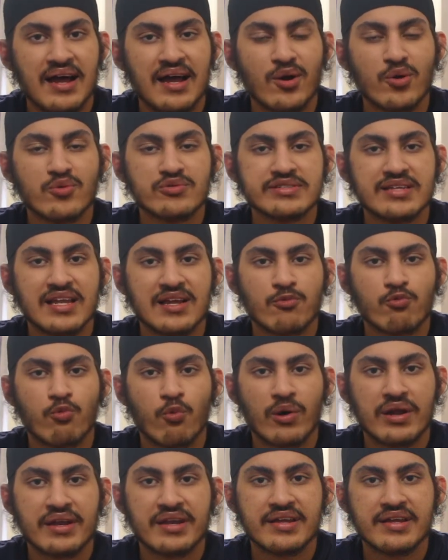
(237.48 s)
I always like
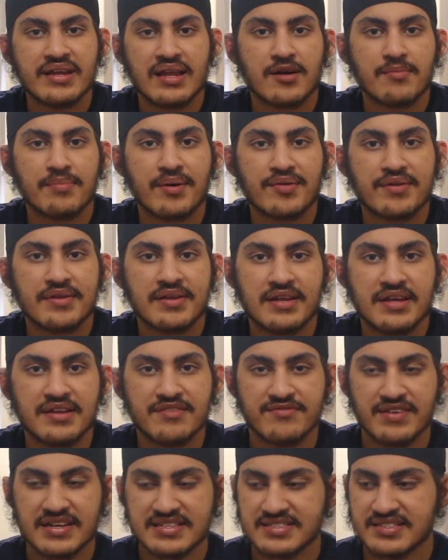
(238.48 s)
wondered about the
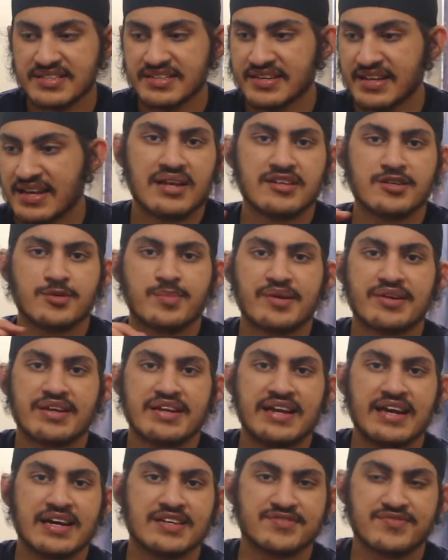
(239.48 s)
investing. I learned about
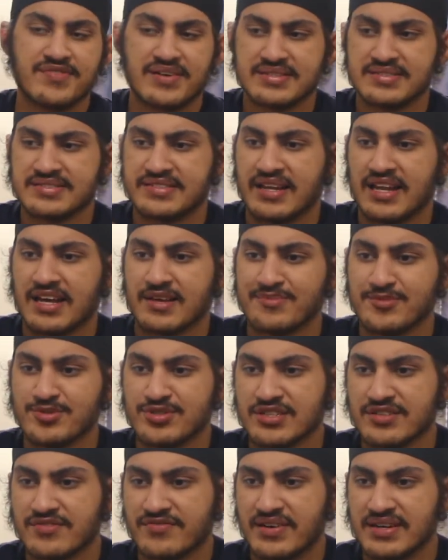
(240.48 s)
index funds and like
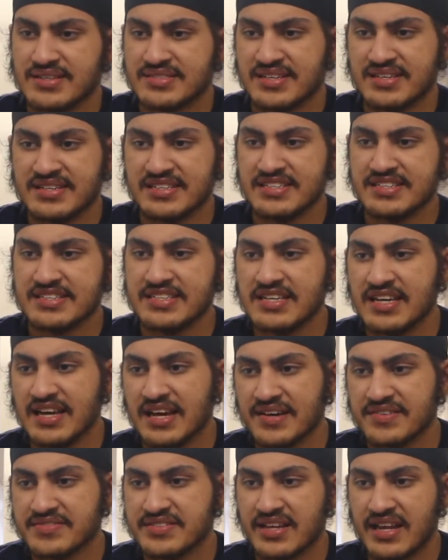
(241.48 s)
mutual funds and
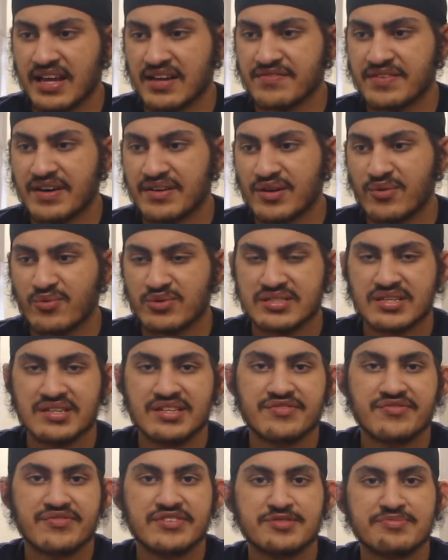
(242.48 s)
ETFs, and like found out what's the
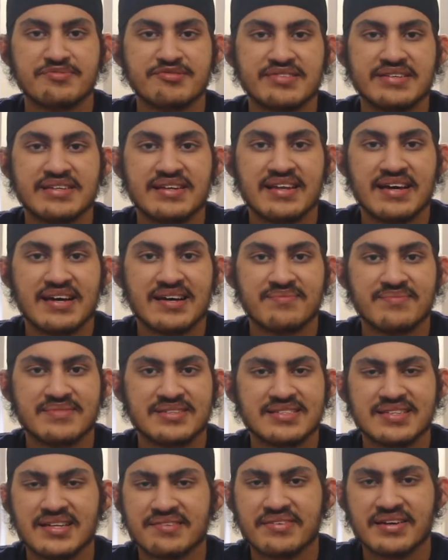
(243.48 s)
difference between them
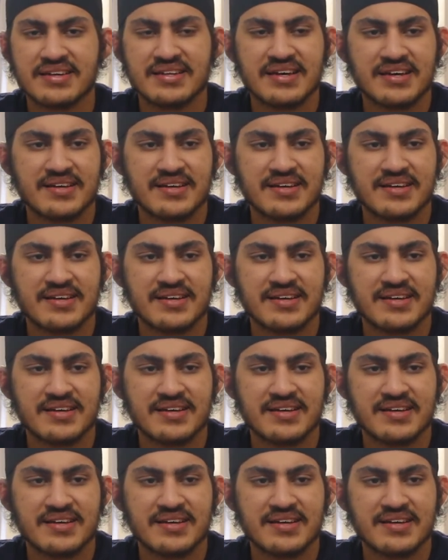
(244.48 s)
and stuff like